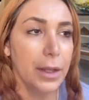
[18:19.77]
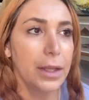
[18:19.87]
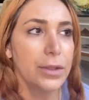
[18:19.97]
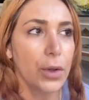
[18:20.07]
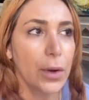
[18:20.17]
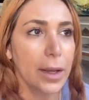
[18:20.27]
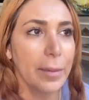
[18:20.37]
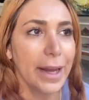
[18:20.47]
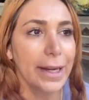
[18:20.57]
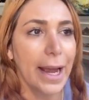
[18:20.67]
talk
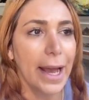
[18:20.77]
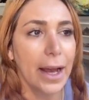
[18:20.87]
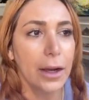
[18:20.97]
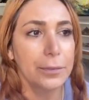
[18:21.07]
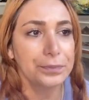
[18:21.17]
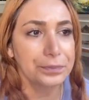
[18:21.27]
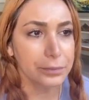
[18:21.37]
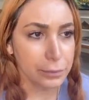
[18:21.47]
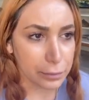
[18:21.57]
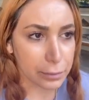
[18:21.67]
about how
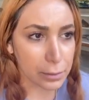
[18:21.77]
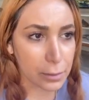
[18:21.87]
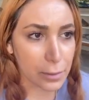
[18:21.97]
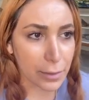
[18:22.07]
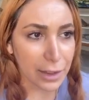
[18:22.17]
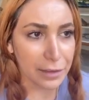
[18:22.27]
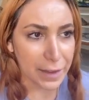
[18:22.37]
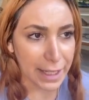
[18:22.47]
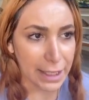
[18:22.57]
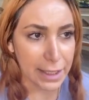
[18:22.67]

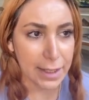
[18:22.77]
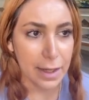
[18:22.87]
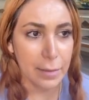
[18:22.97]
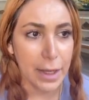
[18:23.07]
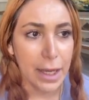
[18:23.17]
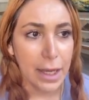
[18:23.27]
veganism